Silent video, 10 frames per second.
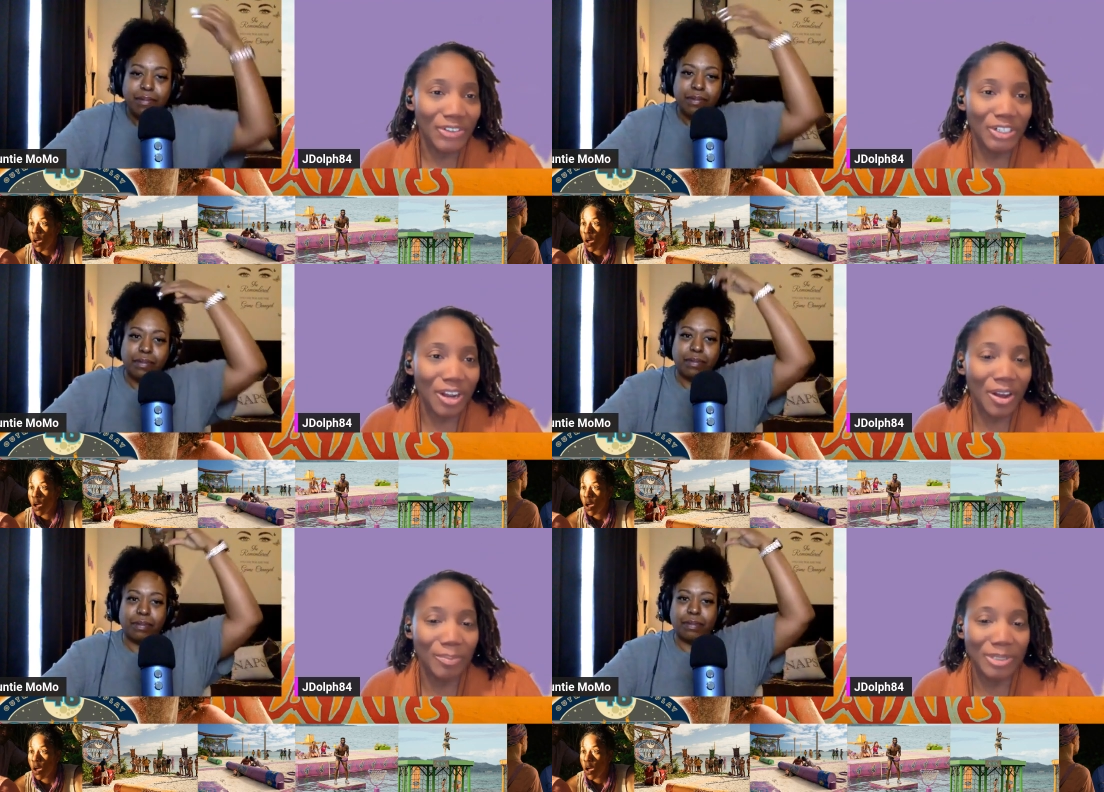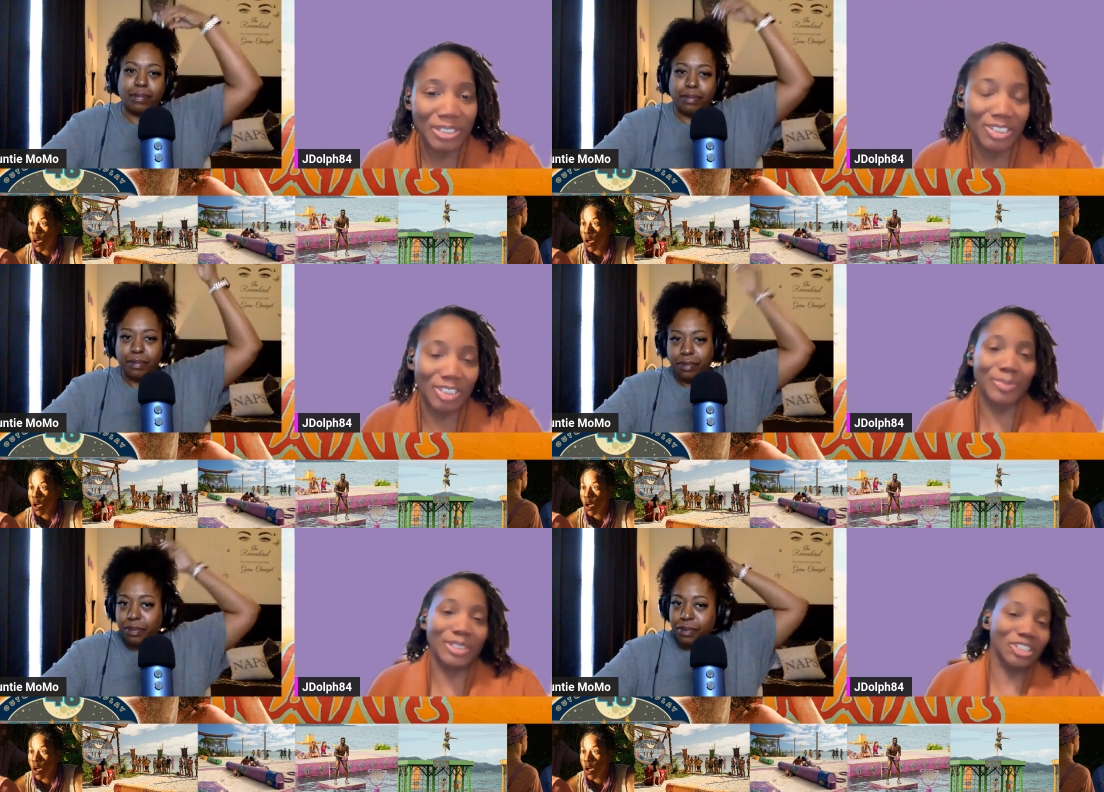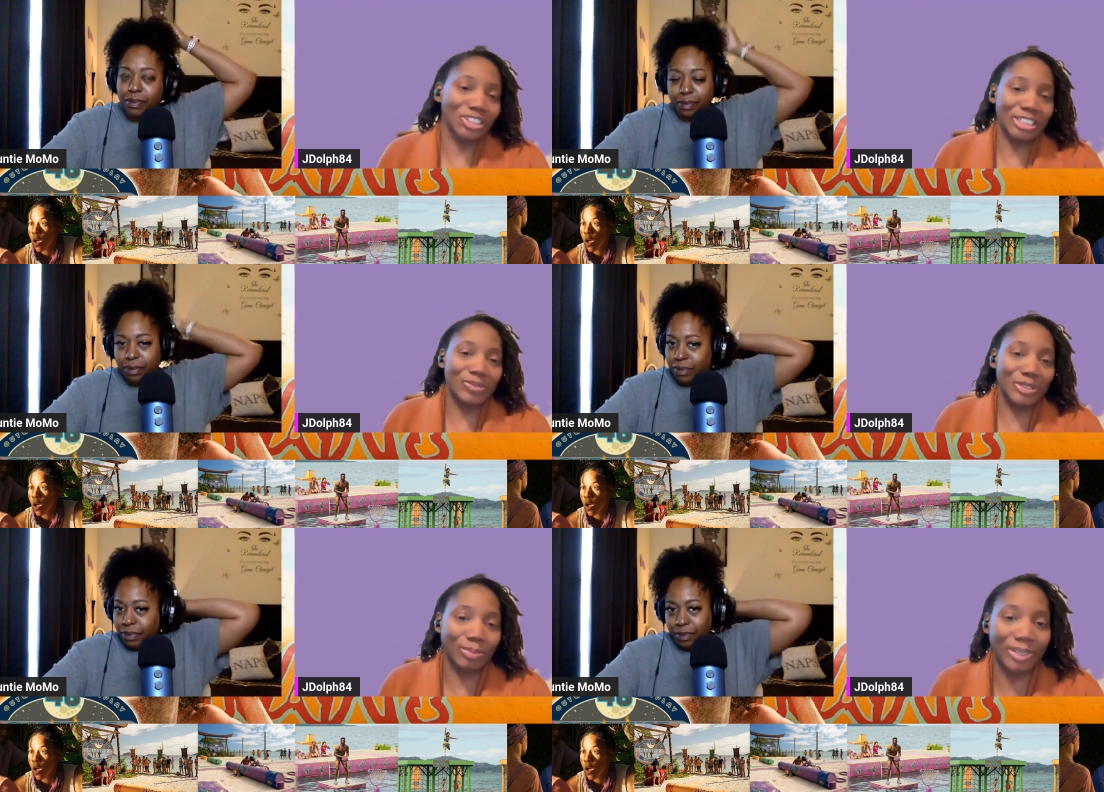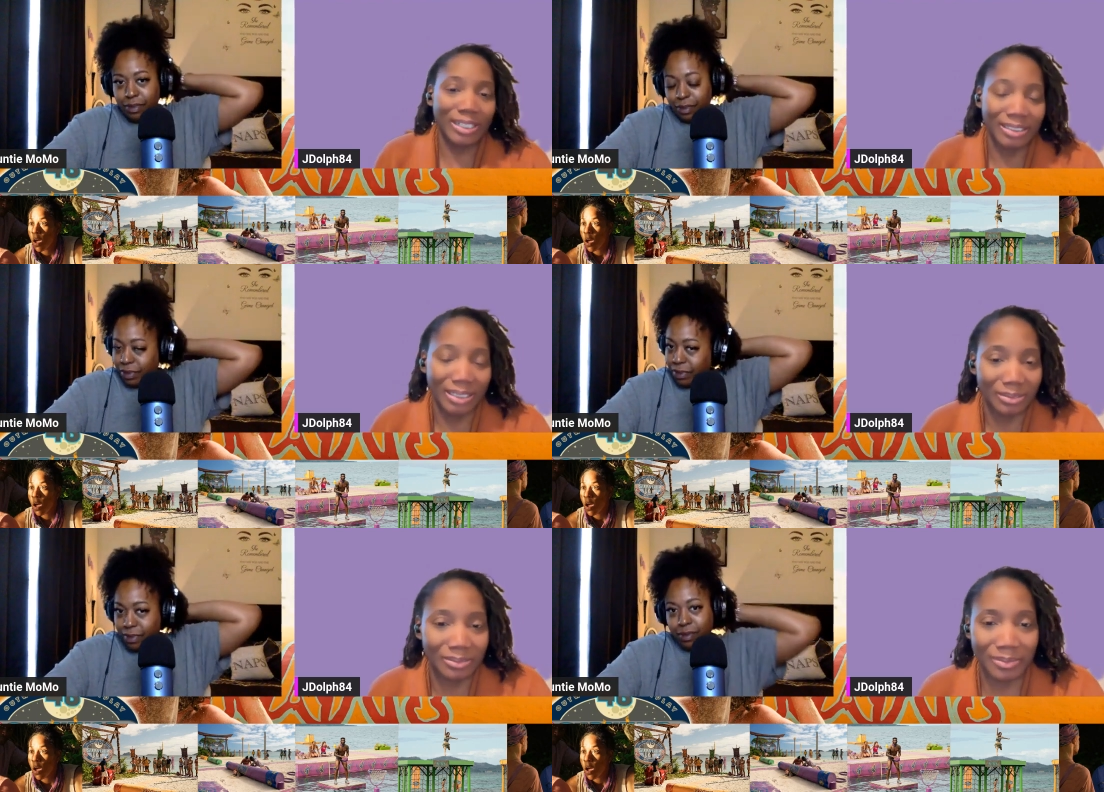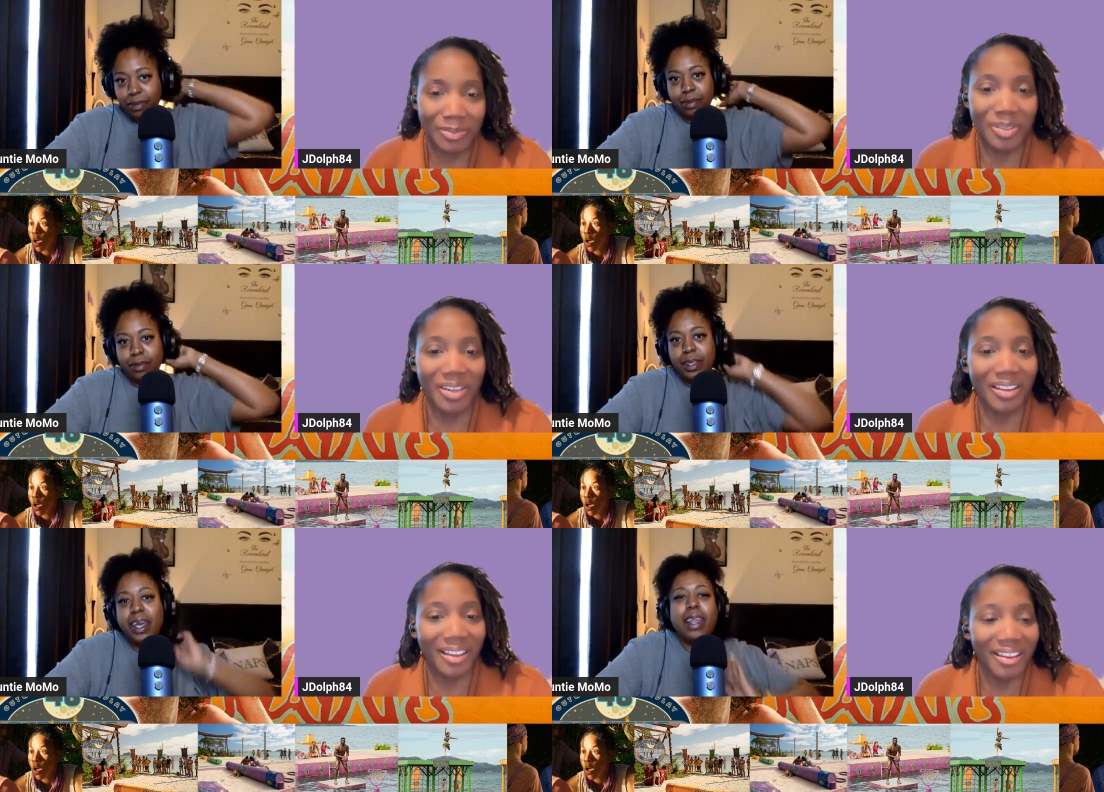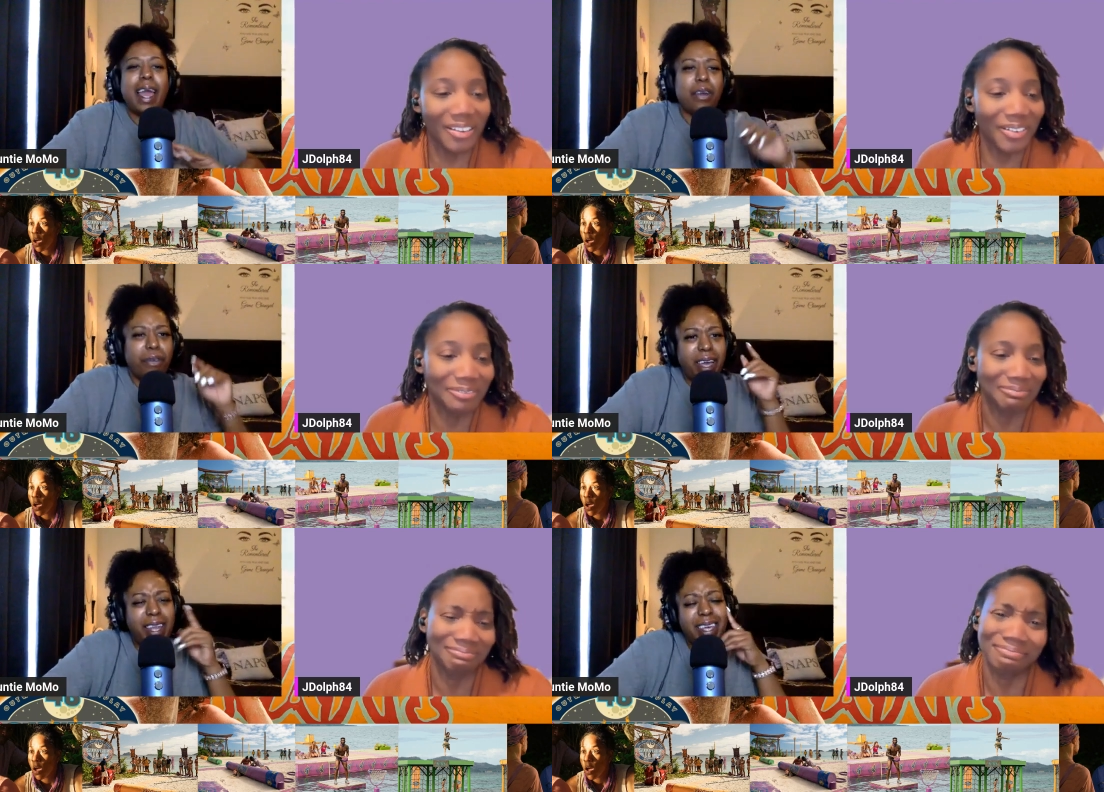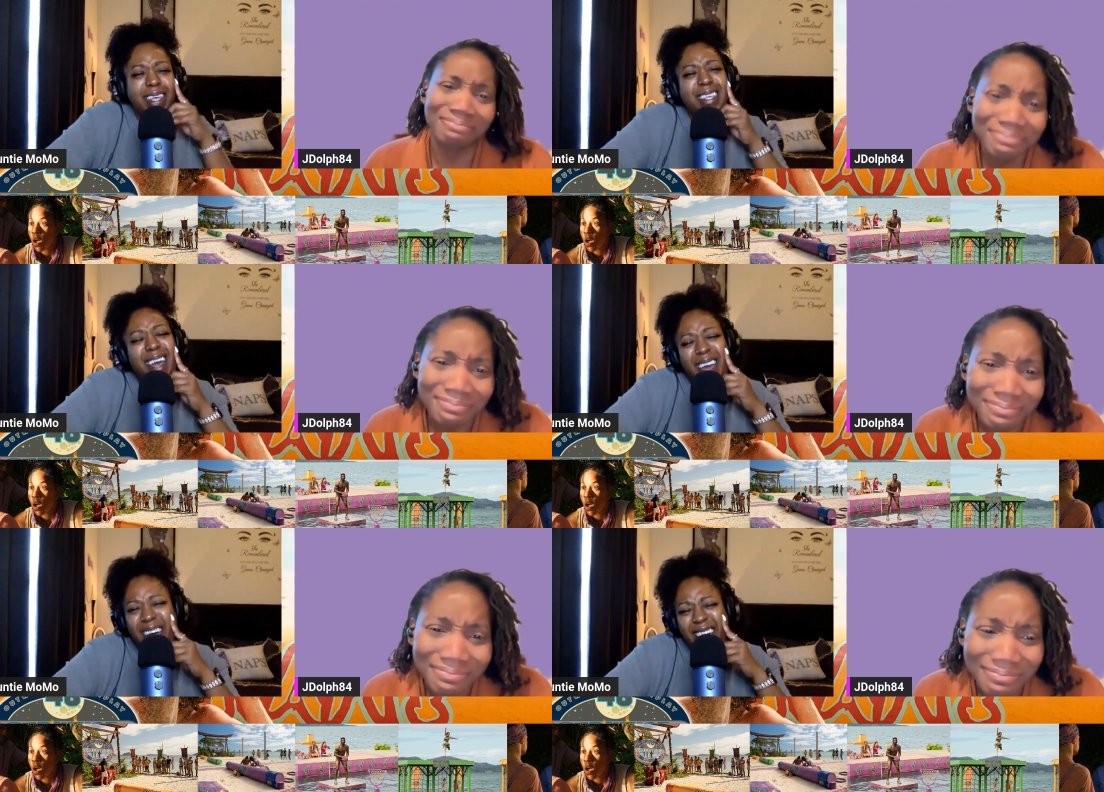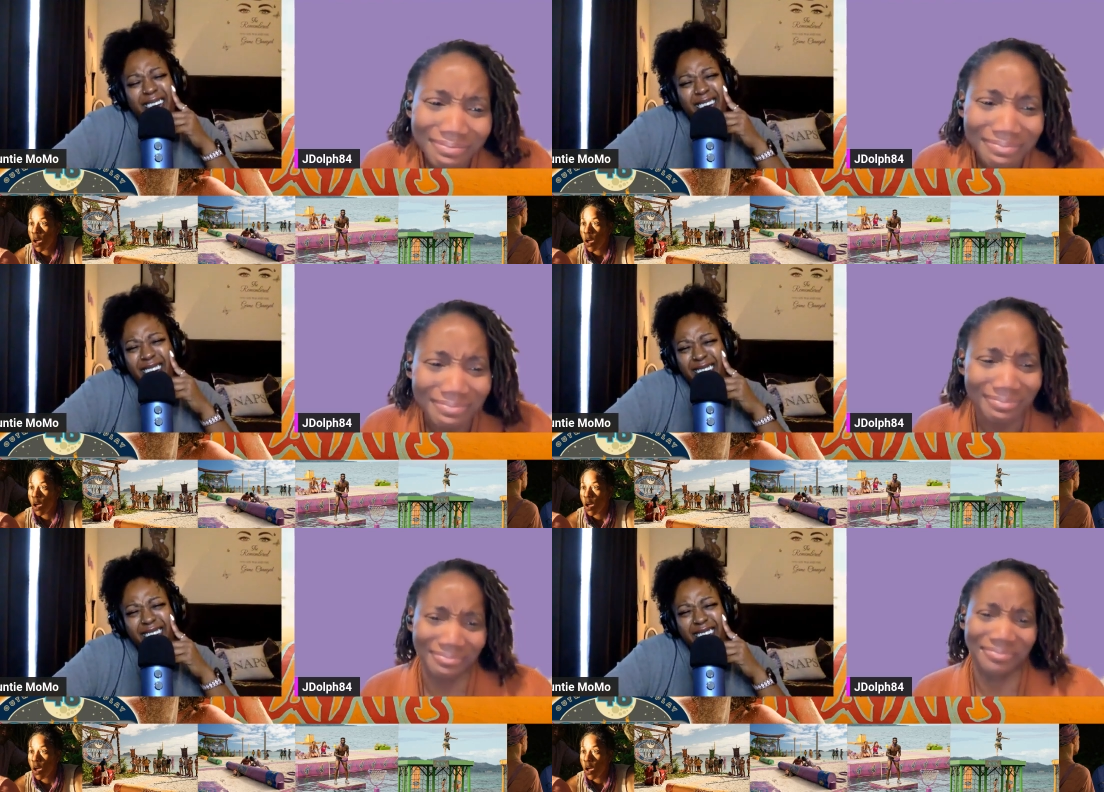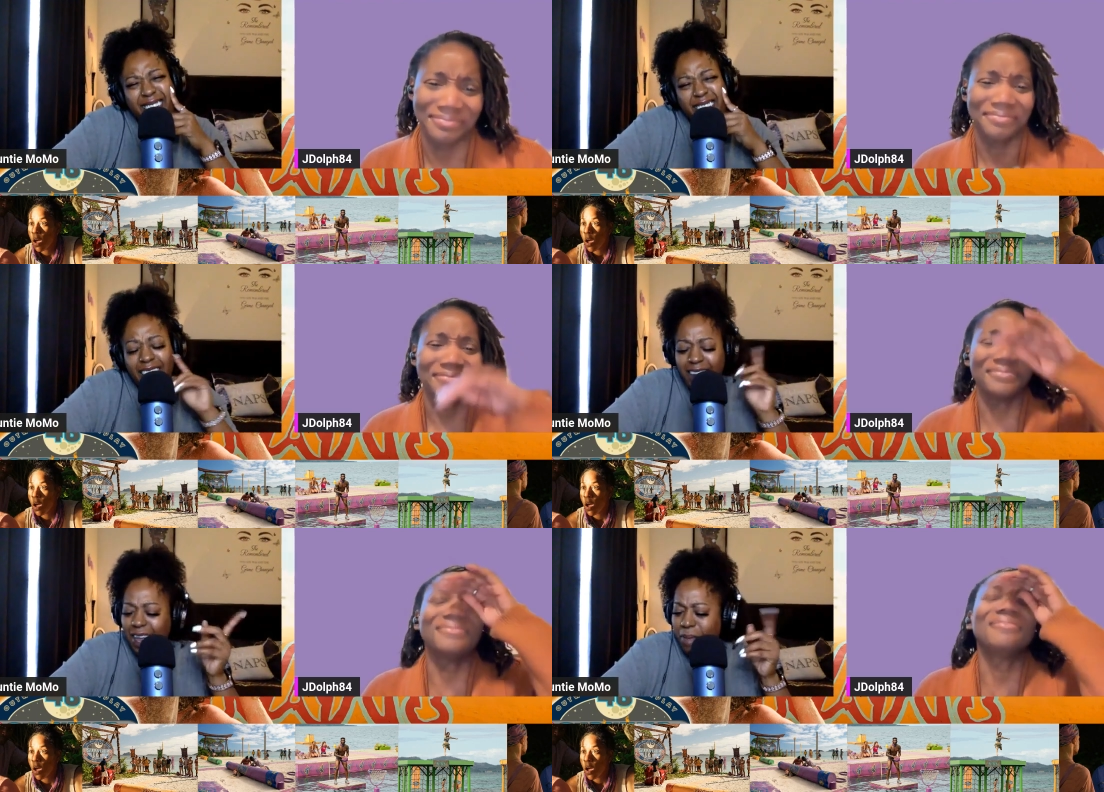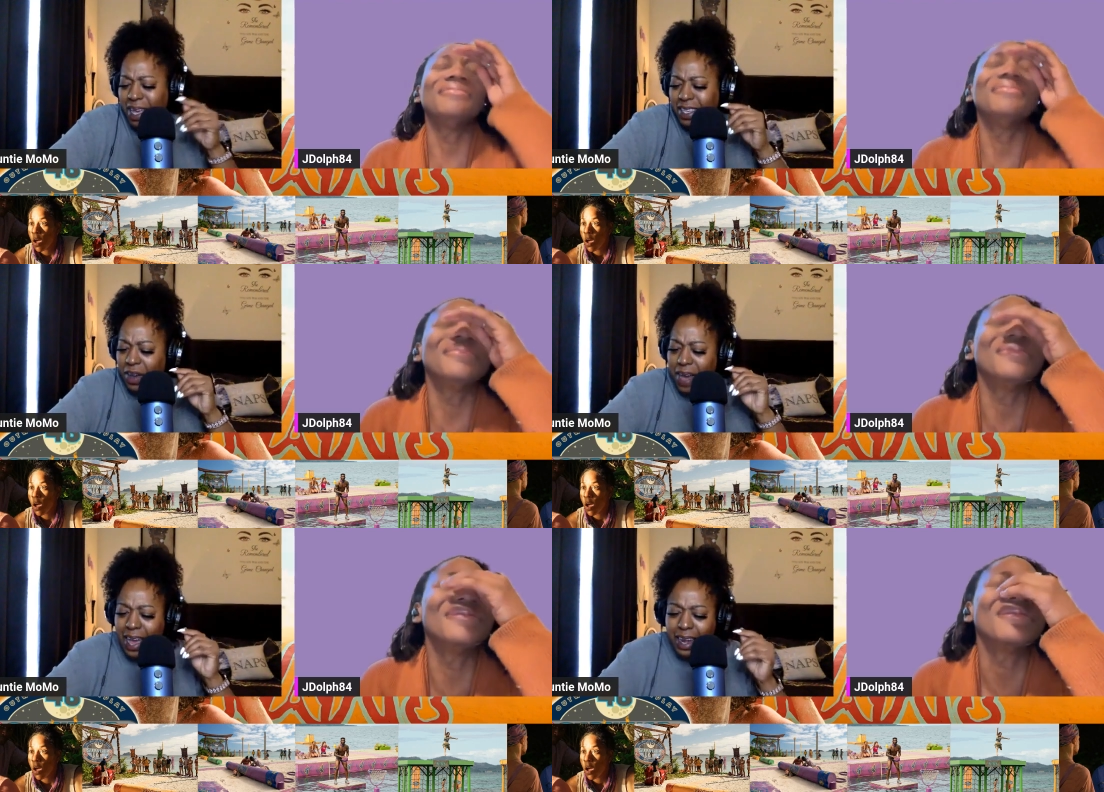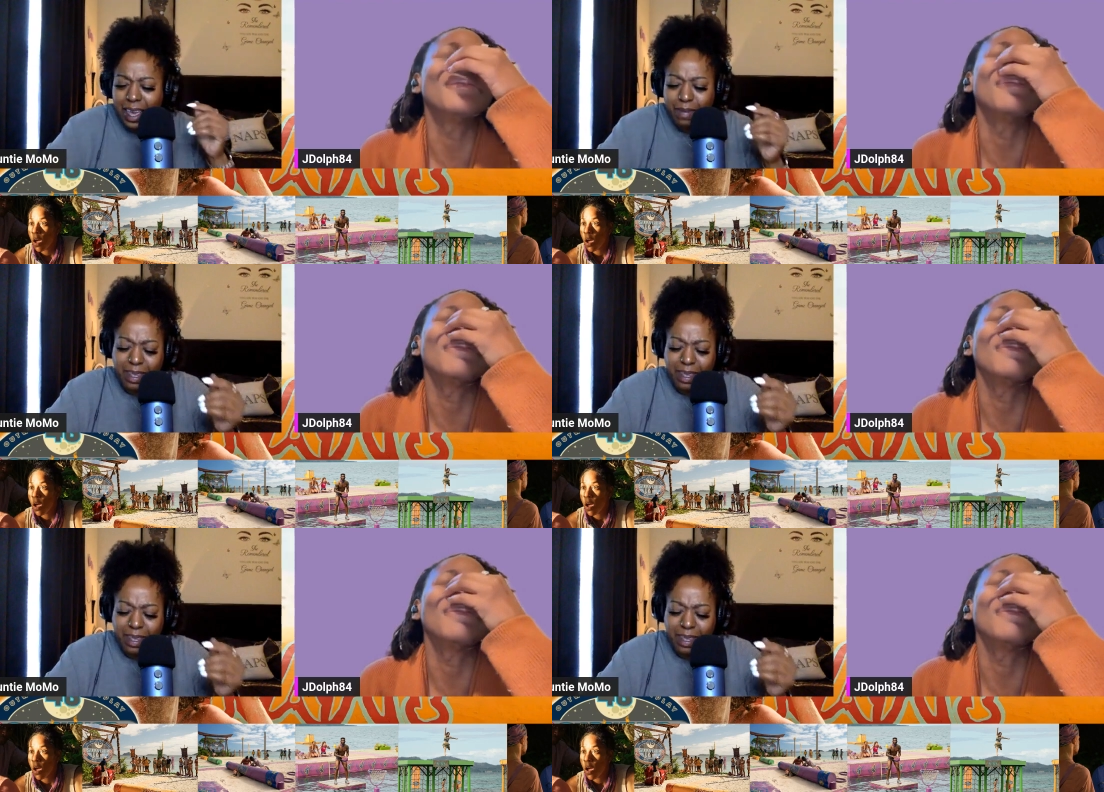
Speaker 1: her competition because she was pregnant. Like,
Speaker 2: really? Huh? That makes no goddamn